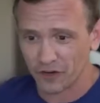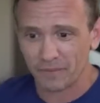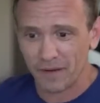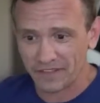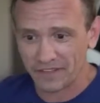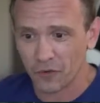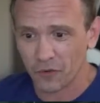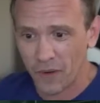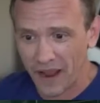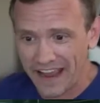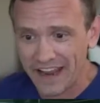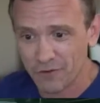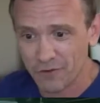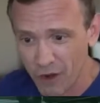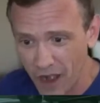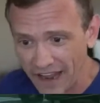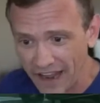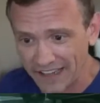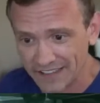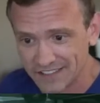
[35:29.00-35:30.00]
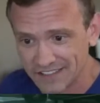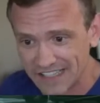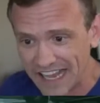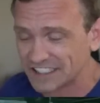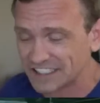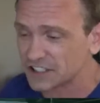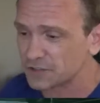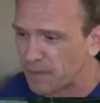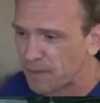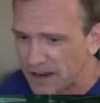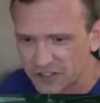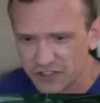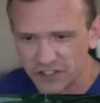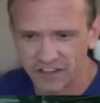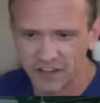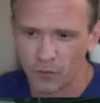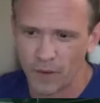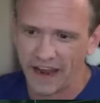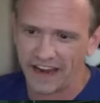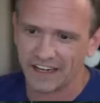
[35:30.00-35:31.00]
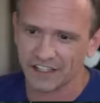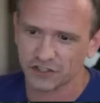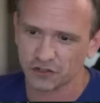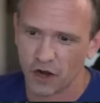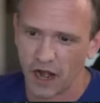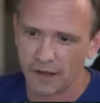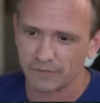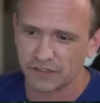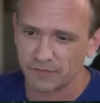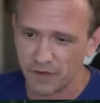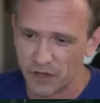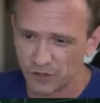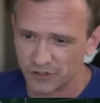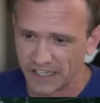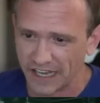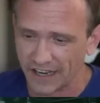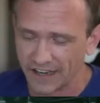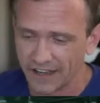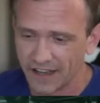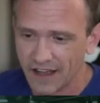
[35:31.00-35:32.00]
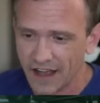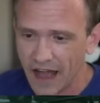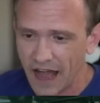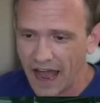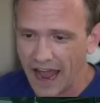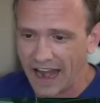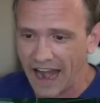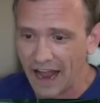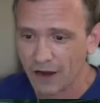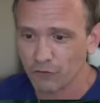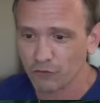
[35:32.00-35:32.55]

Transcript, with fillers: about the way he writes, especially the way he describes music. And